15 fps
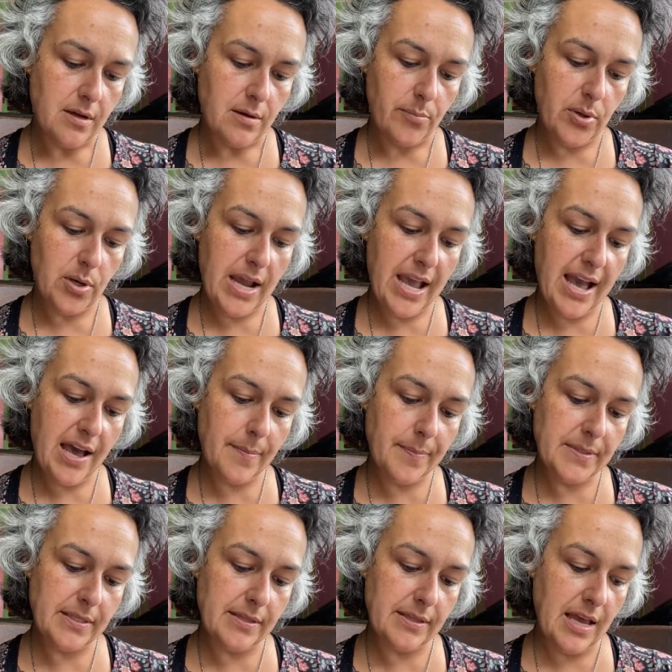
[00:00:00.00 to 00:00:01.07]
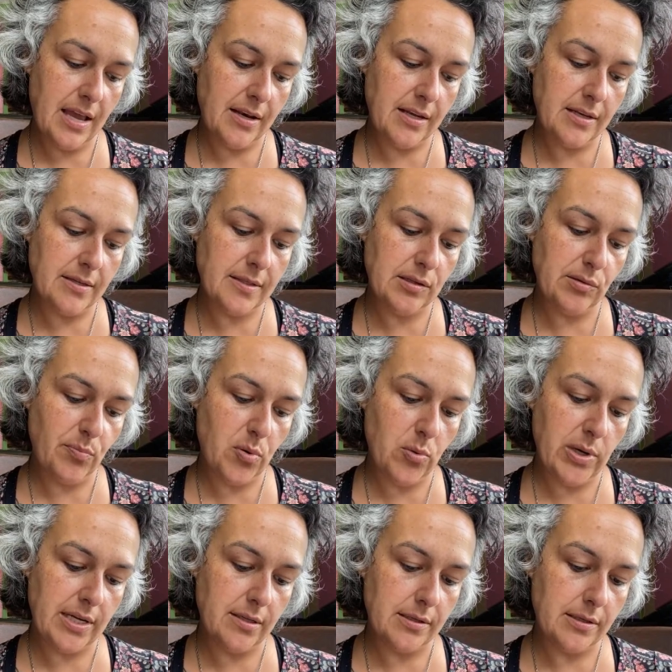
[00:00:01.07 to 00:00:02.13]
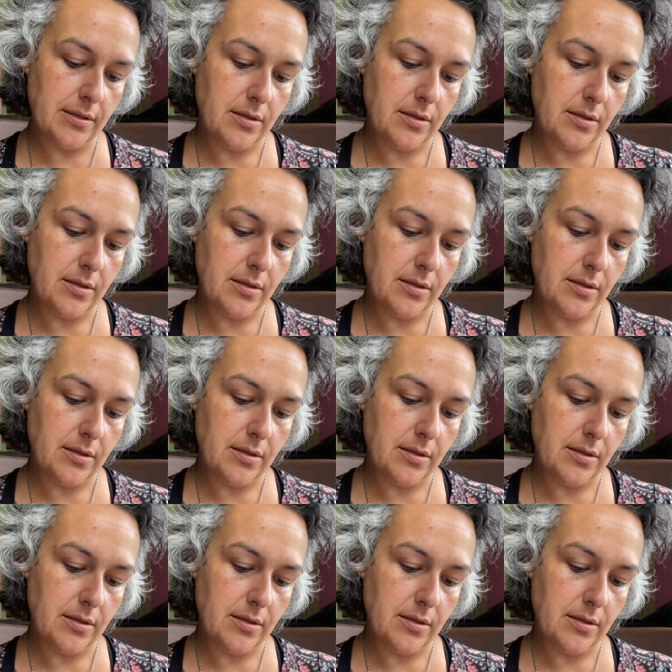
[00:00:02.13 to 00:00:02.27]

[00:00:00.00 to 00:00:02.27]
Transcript: Perhaps that is the point.